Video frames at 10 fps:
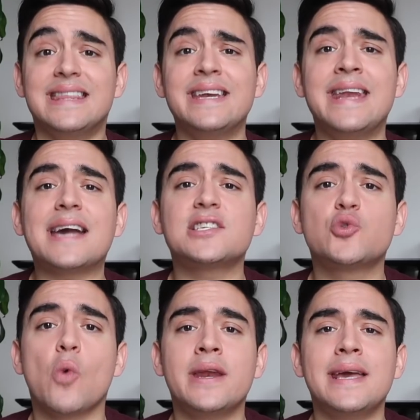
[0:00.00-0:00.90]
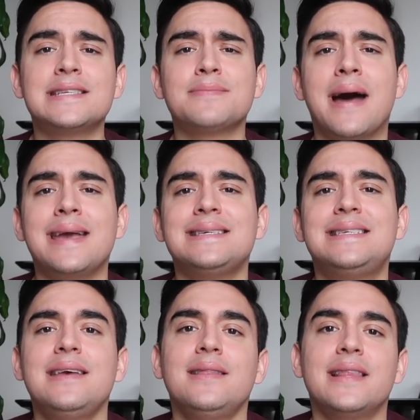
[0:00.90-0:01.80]
The next one is my
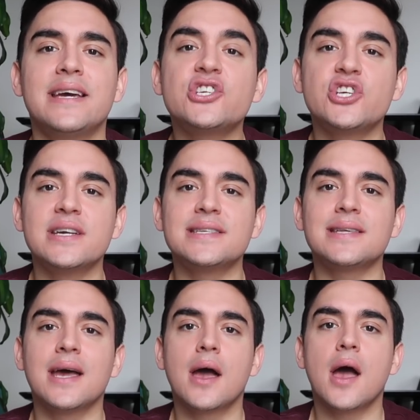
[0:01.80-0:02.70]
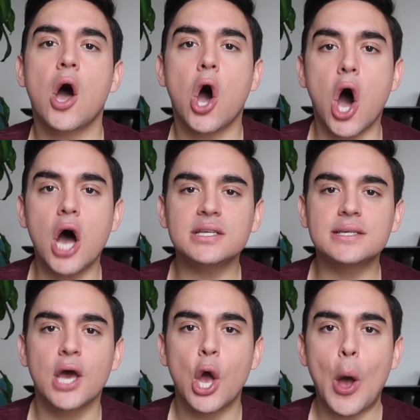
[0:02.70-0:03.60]
delicious
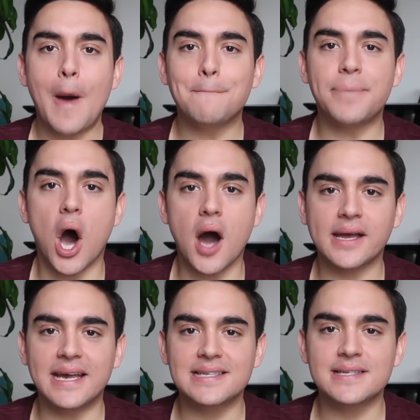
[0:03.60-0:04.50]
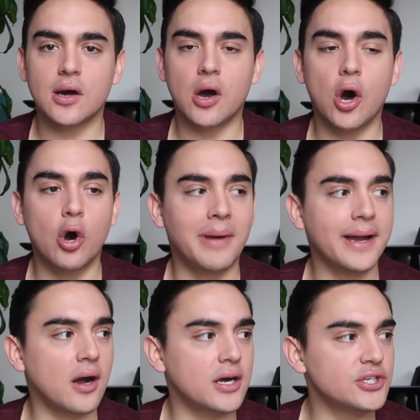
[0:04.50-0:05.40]
Hot Pockets. Oh
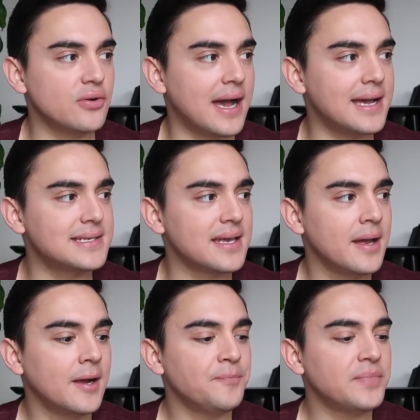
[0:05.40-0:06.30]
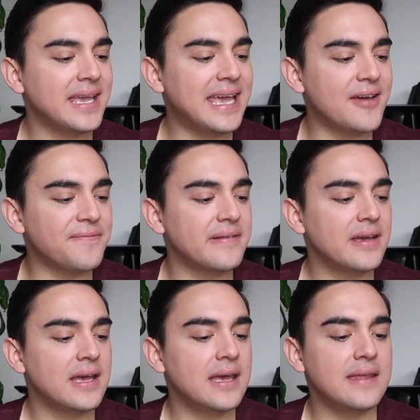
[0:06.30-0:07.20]
my gosh, you guys. If
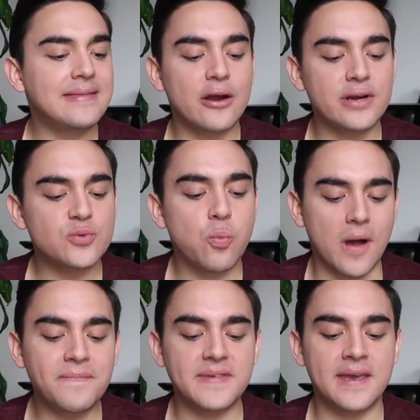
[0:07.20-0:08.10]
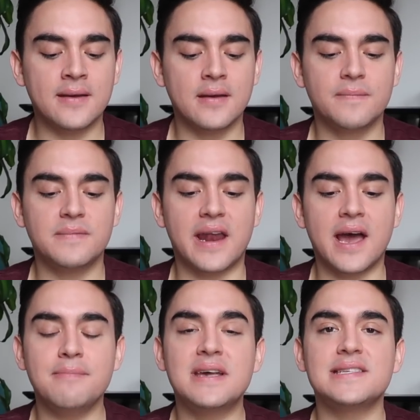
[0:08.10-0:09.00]
there is one thing that
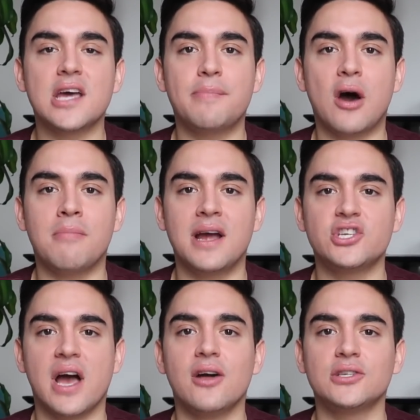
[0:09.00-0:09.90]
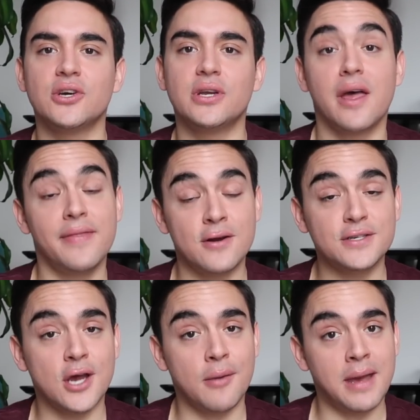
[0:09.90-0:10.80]
I miss about my childhood,
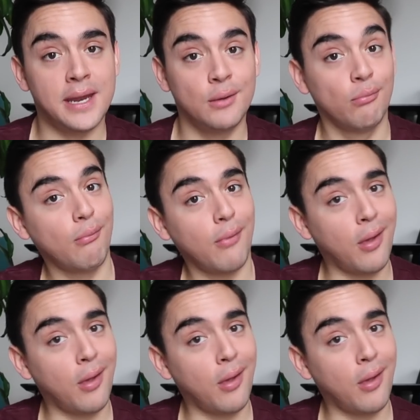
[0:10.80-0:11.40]
there's not many,